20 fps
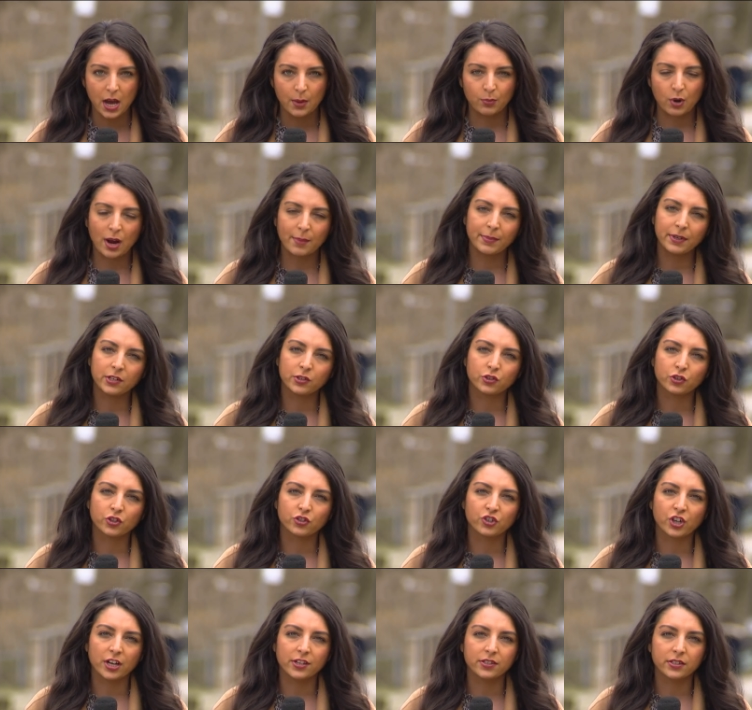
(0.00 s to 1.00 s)
Prime Minister
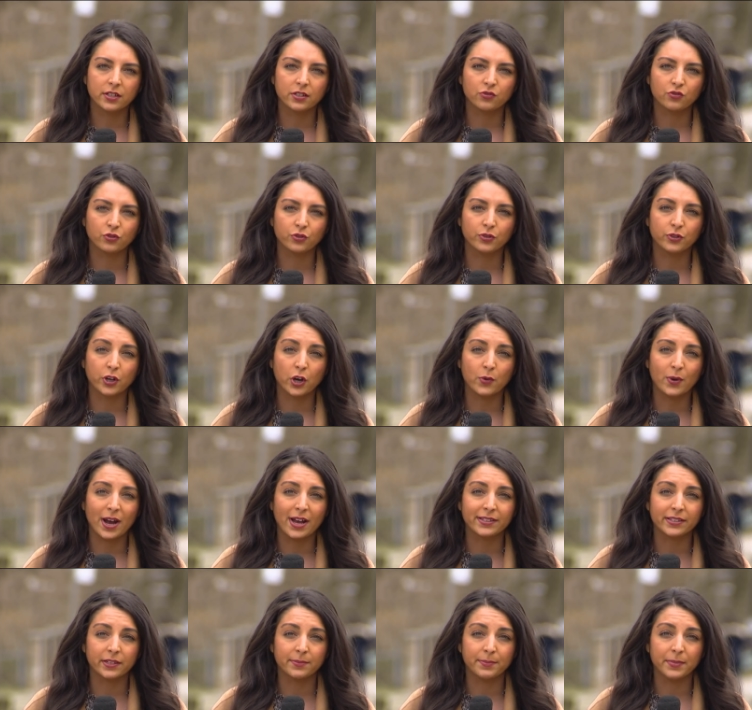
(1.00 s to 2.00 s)
Justin Trudeau
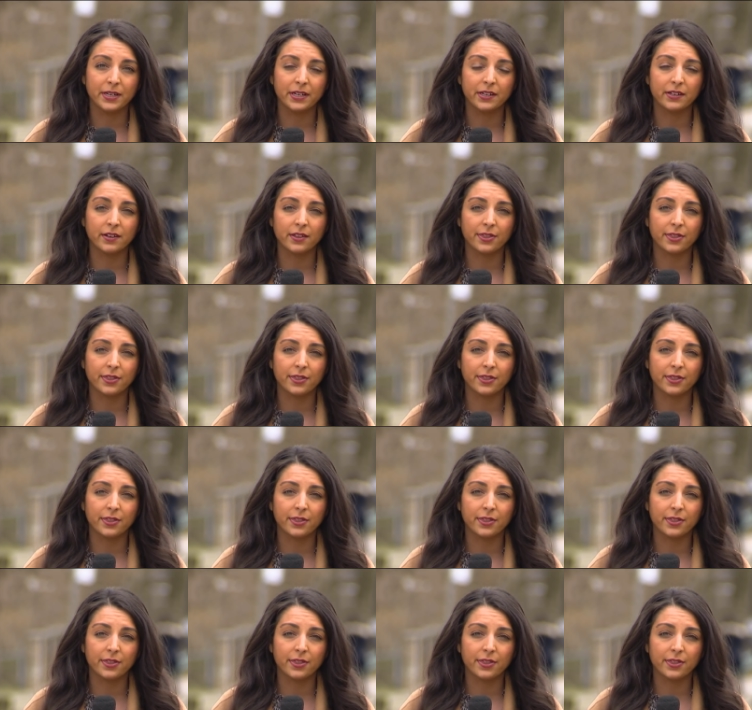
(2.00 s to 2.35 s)
has admitted